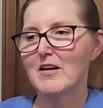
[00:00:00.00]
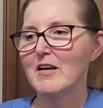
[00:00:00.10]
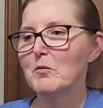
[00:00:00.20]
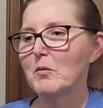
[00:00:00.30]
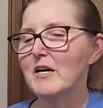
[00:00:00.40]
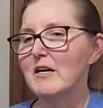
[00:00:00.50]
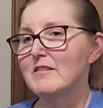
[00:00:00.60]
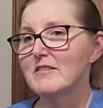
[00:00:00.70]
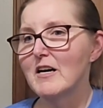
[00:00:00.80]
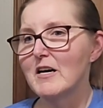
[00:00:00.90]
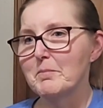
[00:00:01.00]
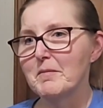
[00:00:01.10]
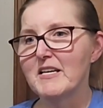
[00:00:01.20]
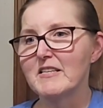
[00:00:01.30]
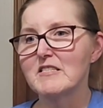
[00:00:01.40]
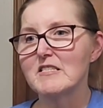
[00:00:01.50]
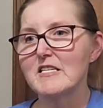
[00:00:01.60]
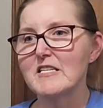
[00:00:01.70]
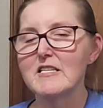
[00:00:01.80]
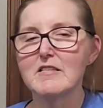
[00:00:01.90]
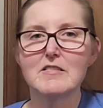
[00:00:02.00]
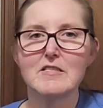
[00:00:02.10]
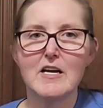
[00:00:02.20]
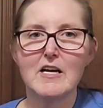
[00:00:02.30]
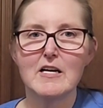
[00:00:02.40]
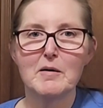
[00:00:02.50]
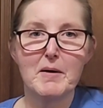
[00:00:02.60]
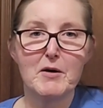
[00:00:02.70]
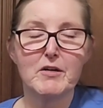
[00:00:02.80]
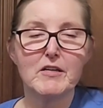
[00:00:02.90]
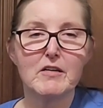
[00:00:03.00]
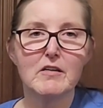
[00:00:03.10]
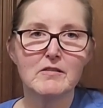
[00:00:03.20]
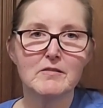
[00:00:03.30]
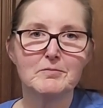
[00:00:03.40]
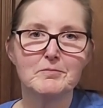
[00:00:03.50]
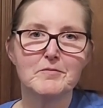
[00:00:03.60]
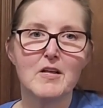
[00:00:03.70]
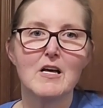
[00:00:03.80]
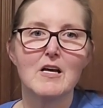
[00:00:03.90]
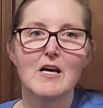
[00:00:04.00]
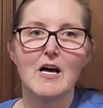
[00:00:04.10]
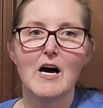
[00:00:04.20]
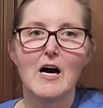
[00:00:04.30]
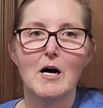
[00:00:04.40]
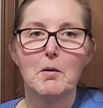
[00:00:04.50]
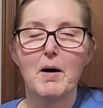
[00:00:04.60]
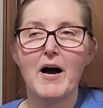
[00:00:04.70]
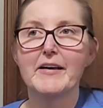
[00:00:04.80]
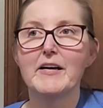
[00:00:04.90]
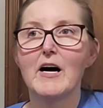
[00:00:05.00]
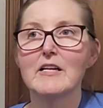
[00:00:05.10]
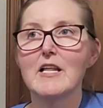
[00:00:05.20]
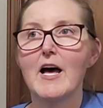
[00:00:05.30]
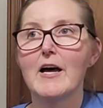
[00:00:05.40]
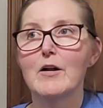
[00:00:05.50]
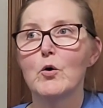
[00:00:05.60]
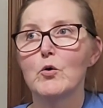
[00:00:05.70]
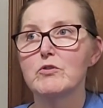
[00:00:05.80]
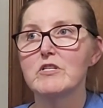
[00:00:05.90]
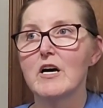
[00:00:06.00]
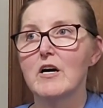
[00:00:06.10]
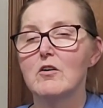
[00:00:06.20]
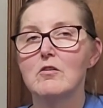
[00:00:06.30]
It was Extended Stay America. I got that hotel.